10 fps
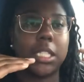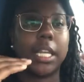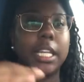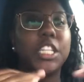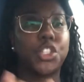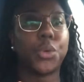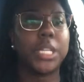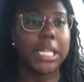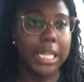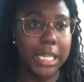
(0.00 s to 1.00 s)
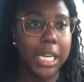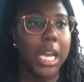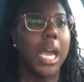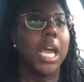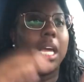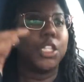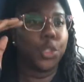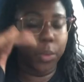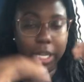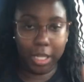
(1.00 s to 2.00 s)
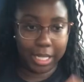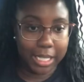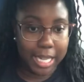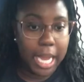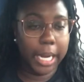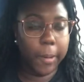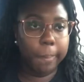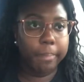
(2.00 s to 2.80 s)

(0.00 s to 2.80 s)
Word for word: literally dwindling down.